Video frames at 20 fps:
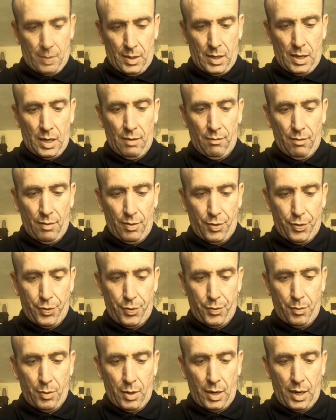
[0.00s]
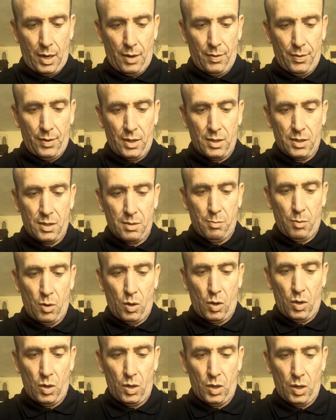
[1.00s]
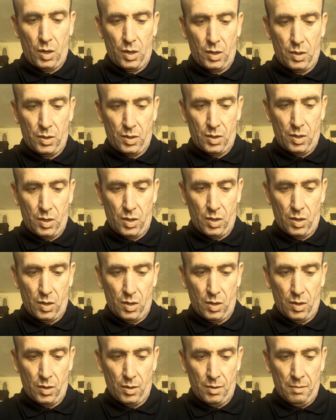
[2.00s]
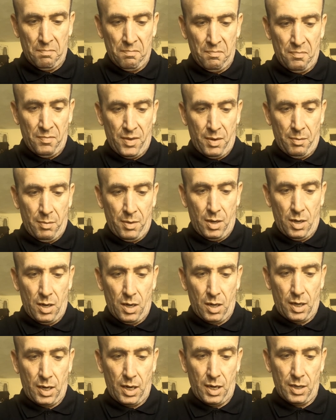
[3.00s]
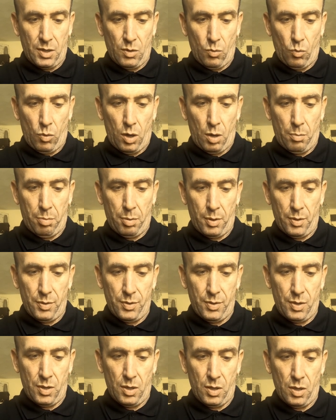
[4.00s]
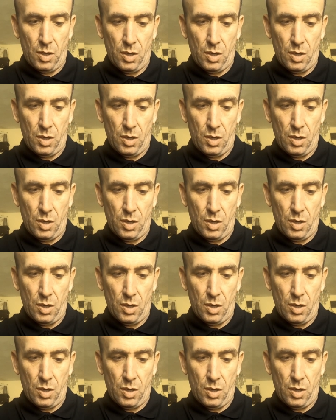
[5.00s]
And even three on these small hooks. I mean, you're not catching whoppers.